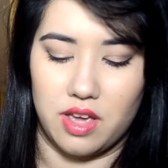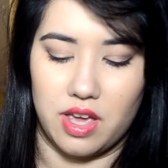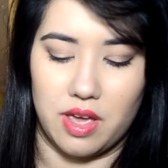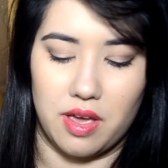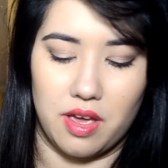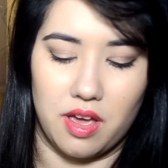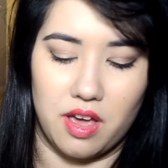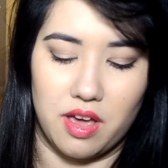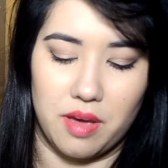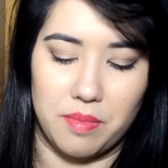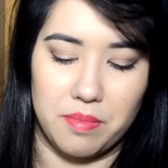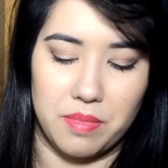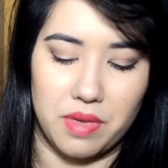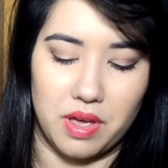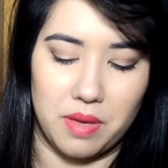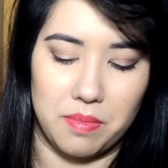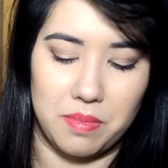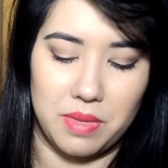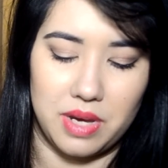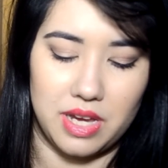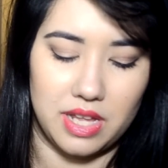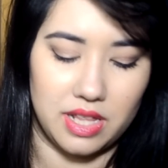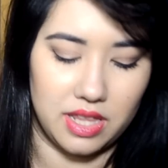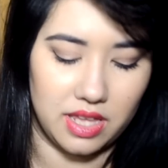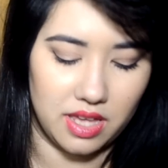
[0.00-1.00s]

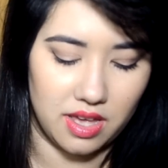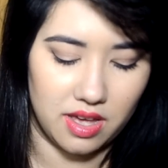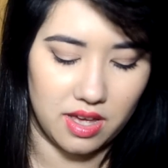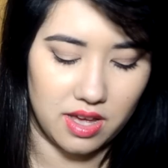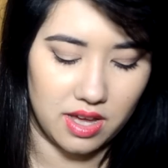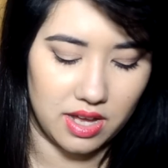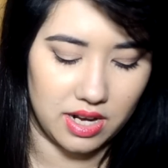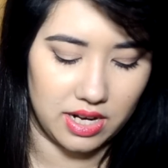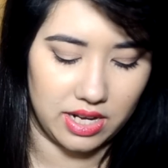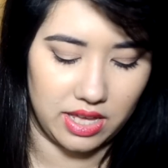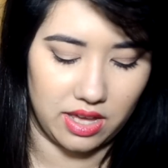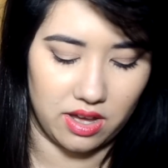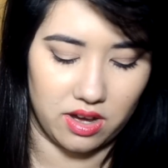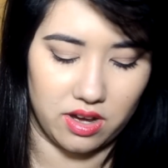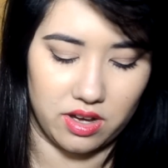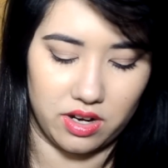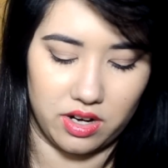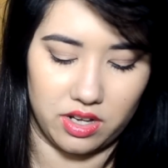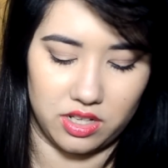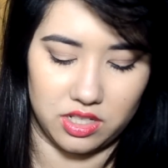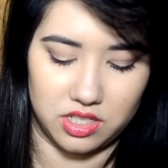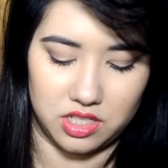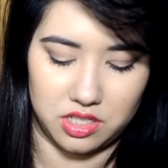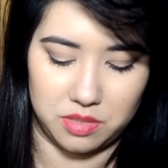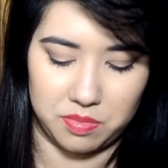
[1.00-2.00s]
Amelia
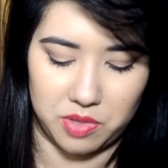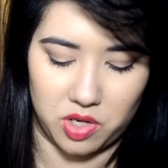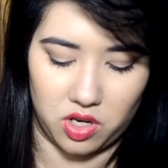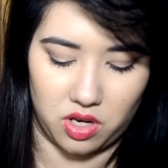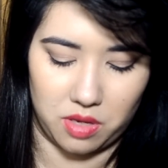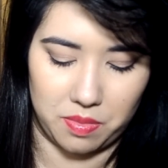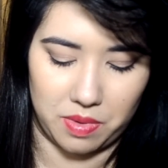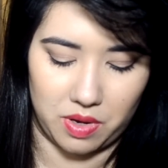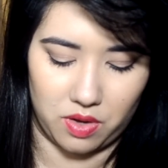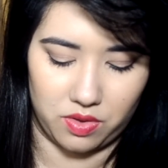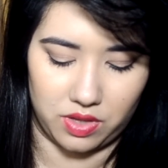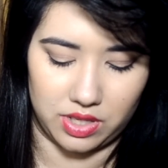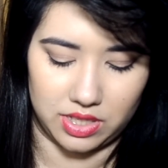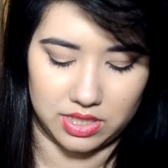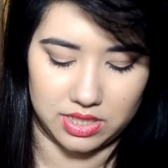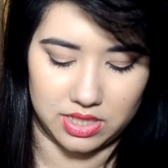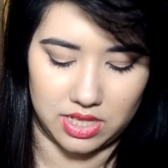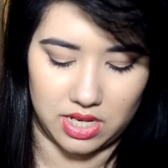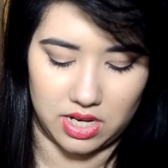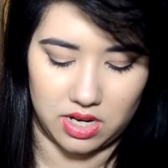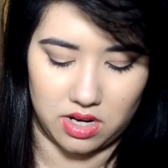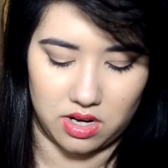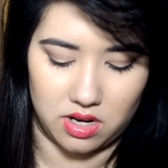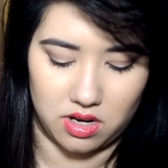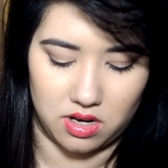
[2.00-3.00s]
Liana spoke about this
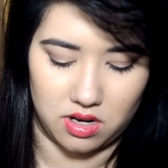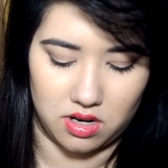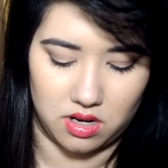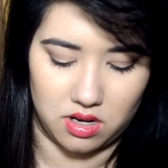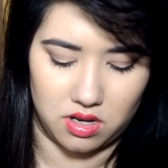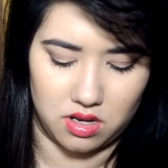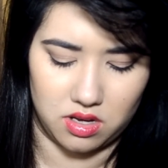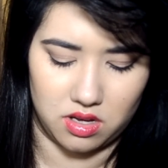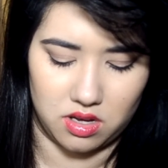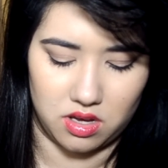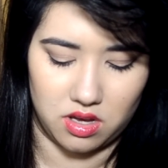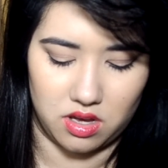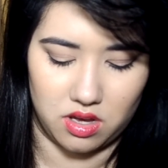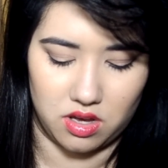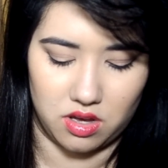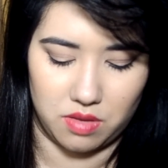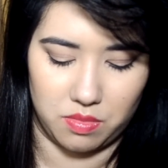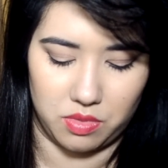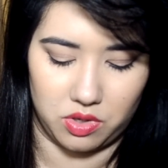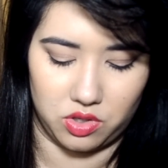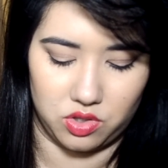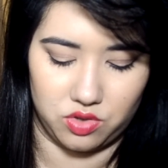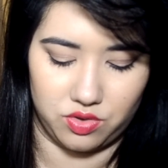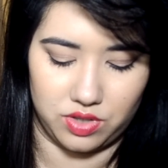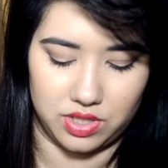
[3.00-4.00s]
in her
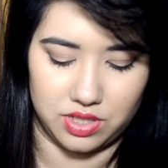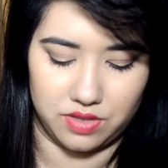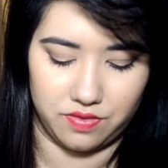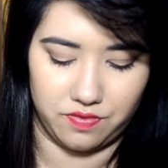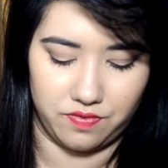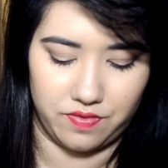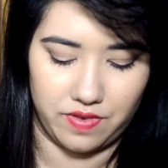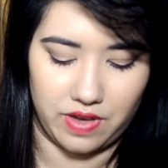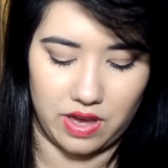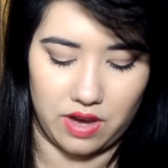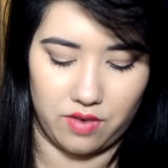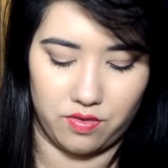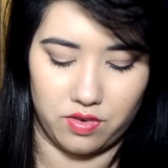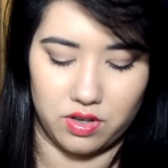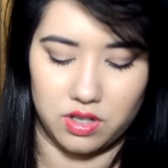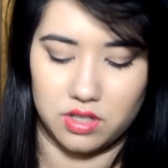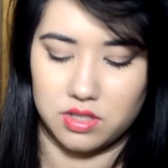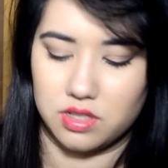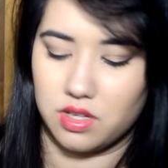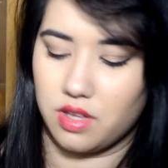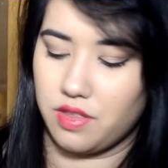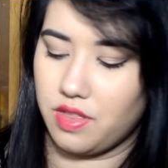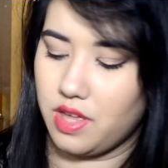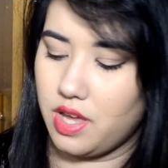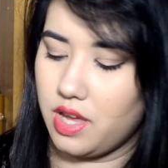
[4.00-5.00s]
most recent favourites,
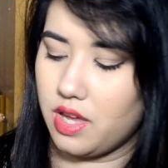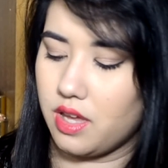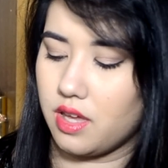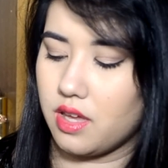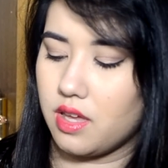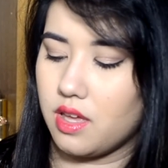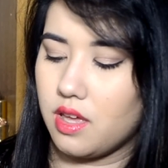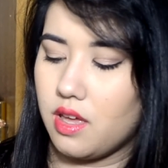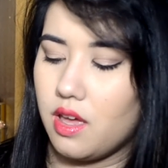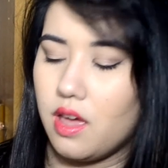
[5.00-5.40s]
I think.